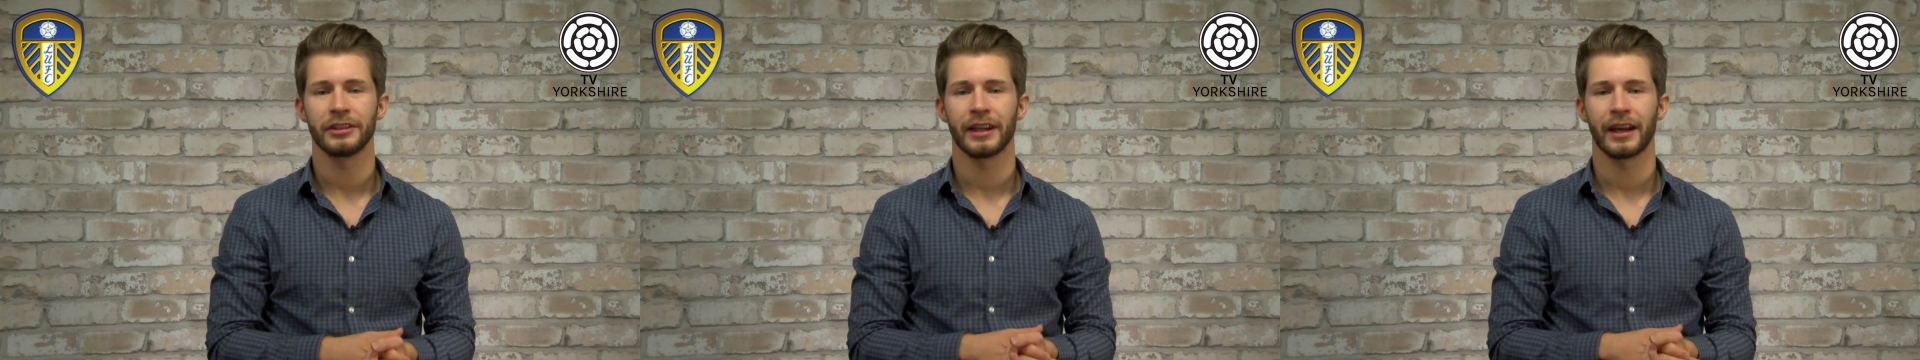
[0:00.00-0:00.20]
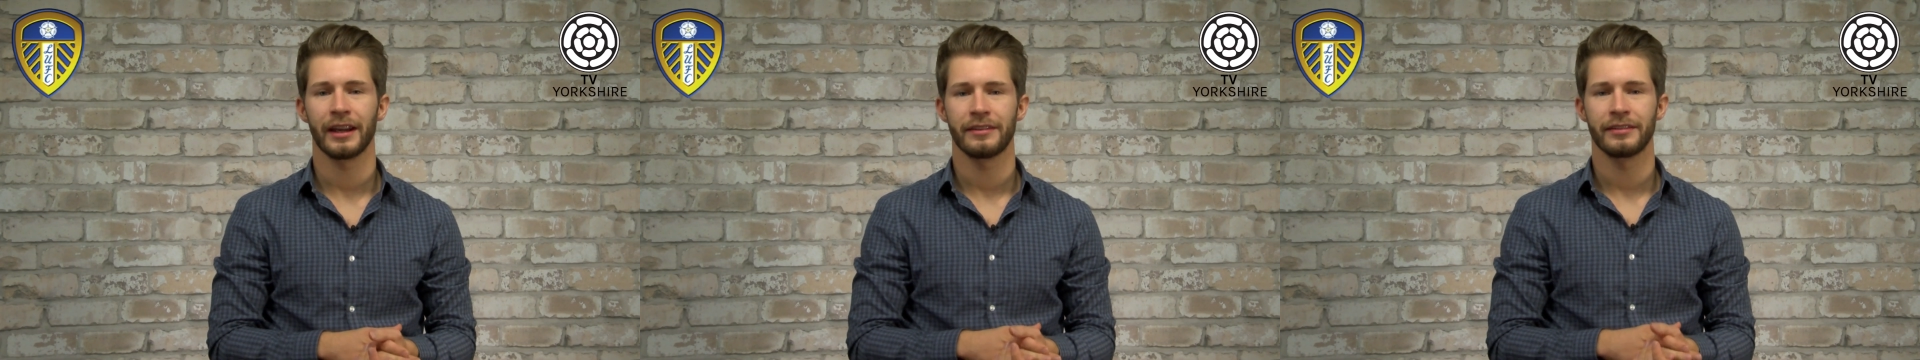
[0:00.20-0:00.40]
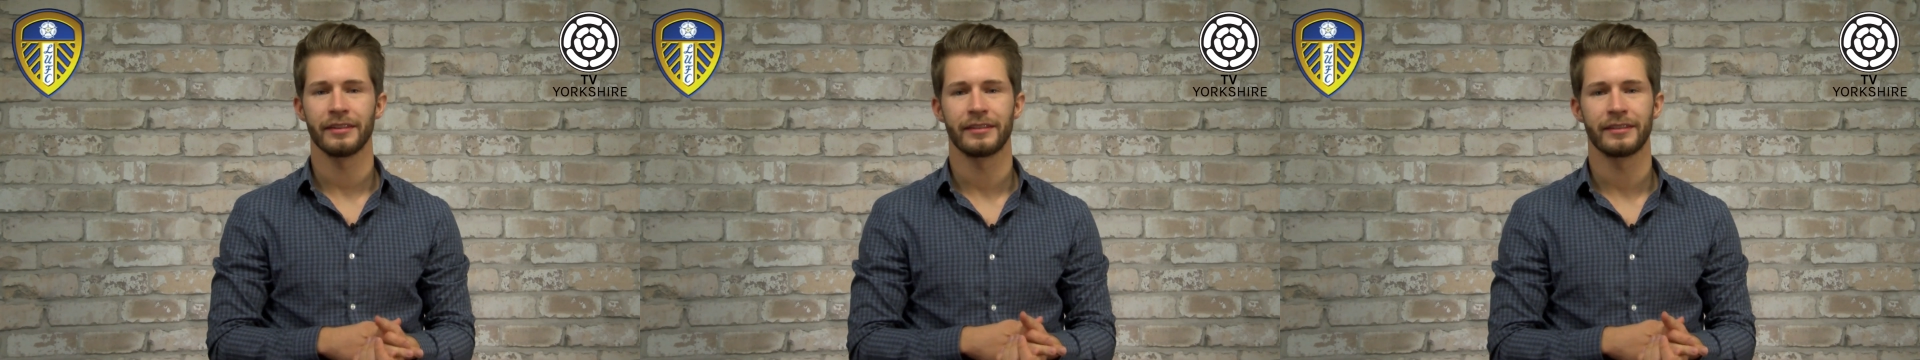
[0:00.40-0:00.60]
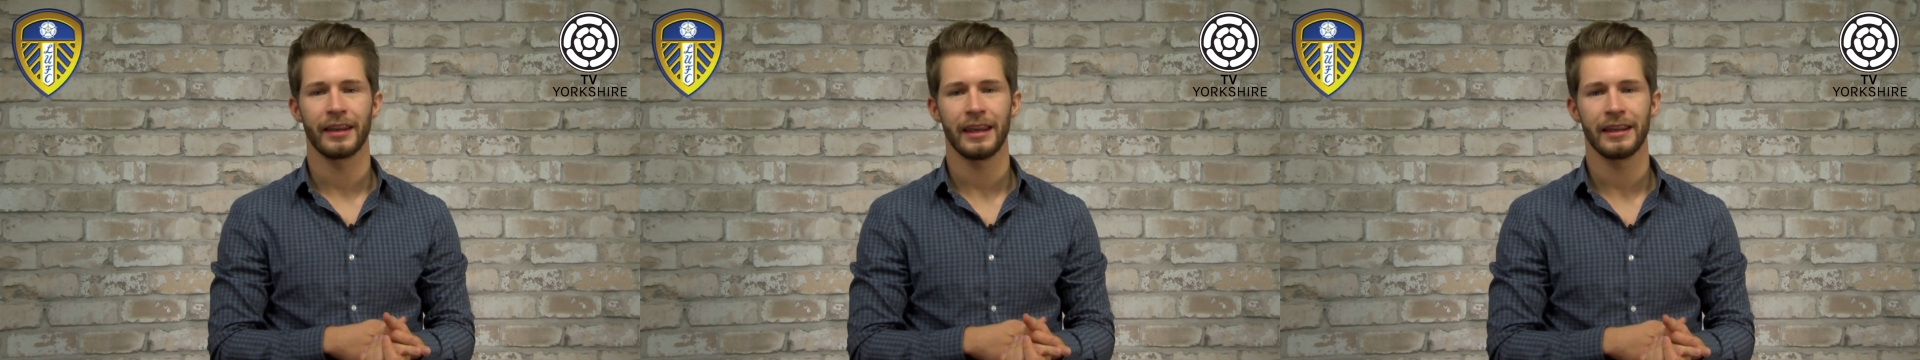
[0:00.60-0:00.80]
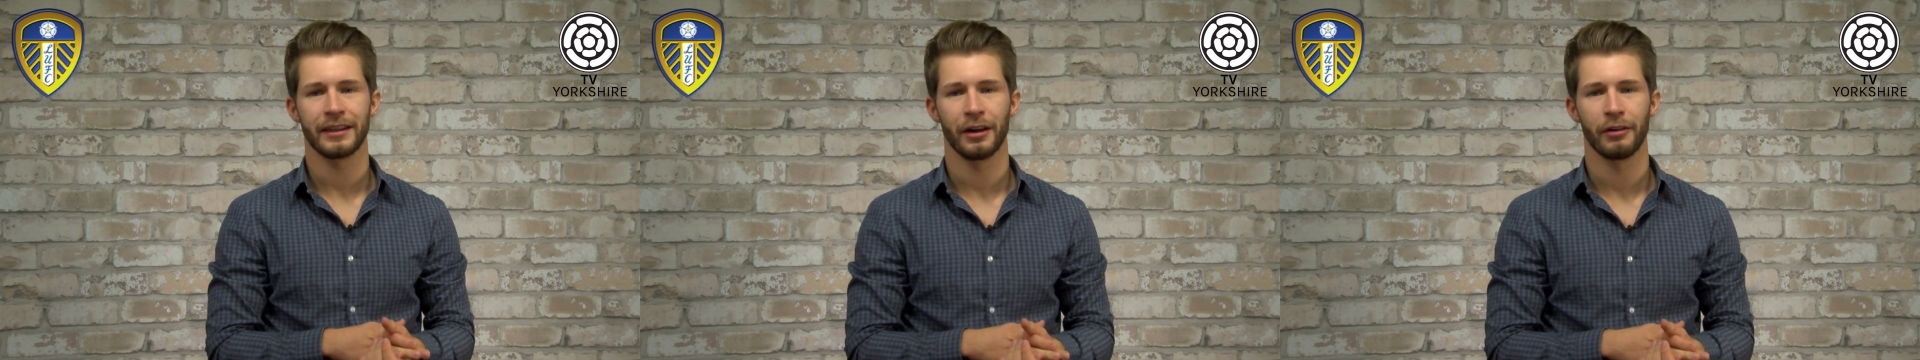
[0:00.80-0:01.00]
United
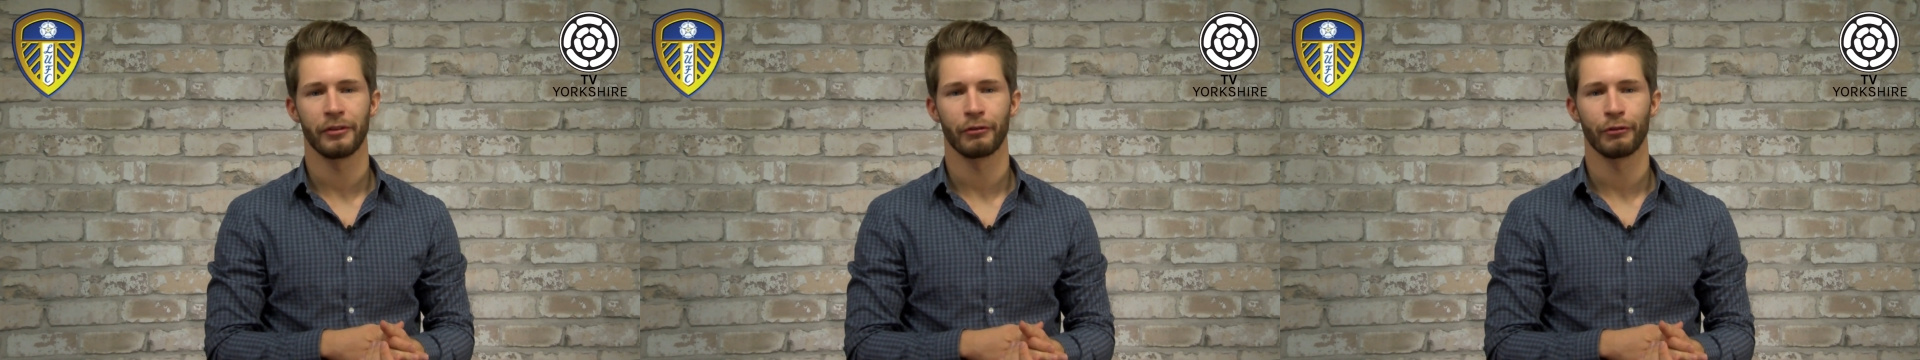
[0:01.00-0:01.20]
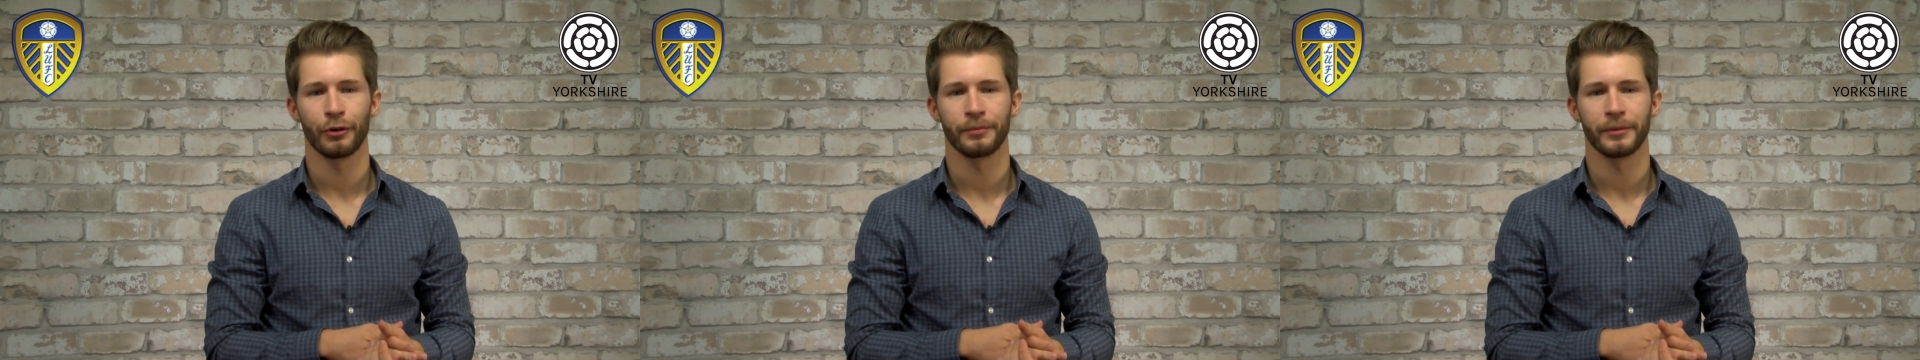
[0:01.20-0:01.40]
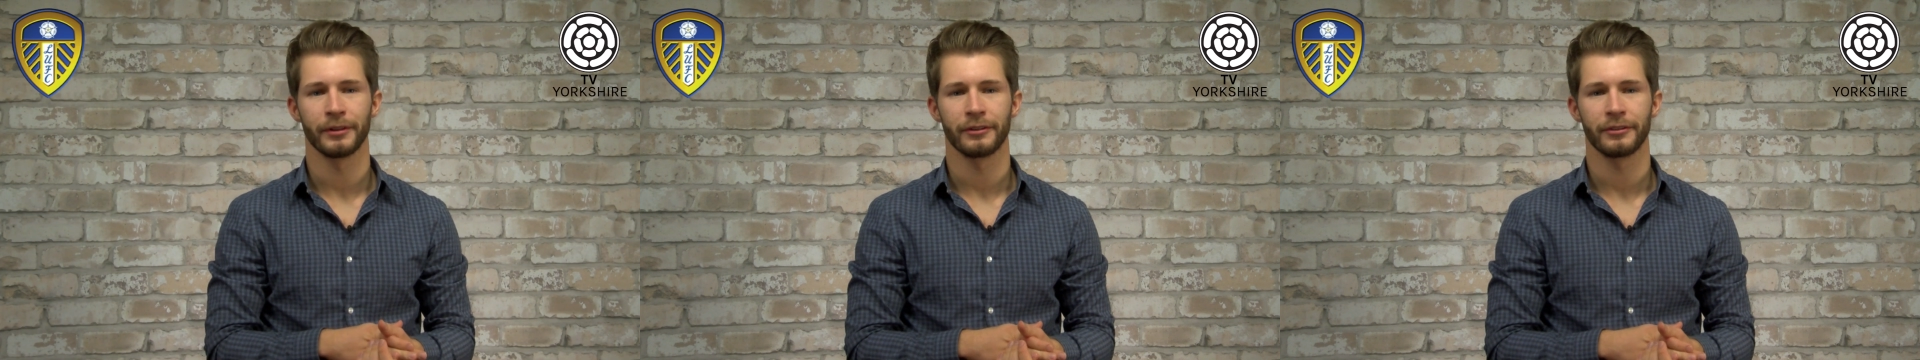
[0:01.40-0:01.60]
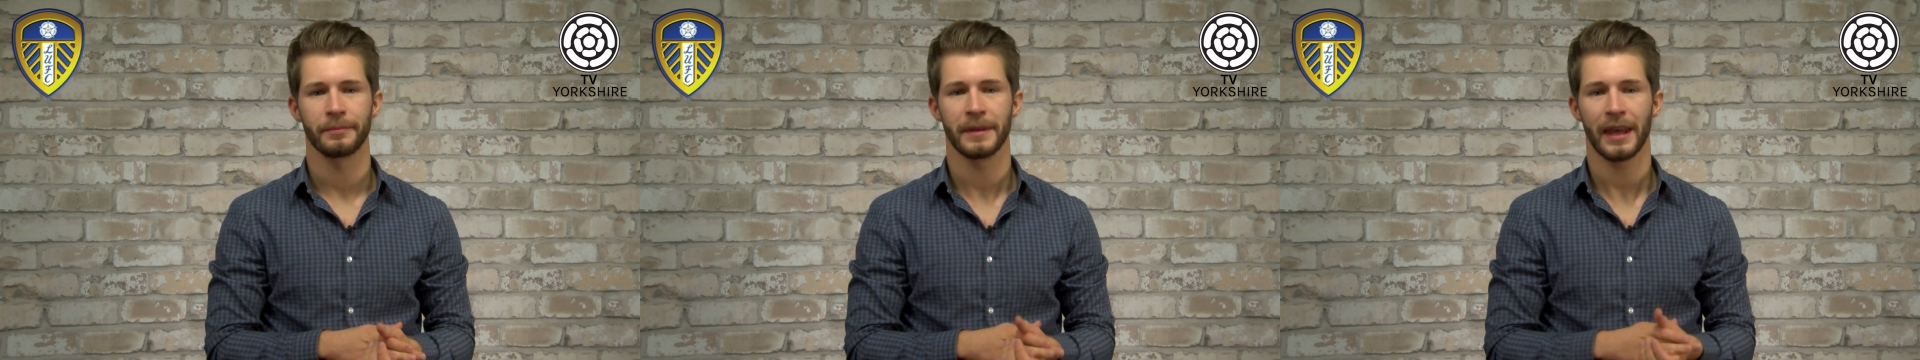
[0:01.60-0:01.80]
takeover rumours.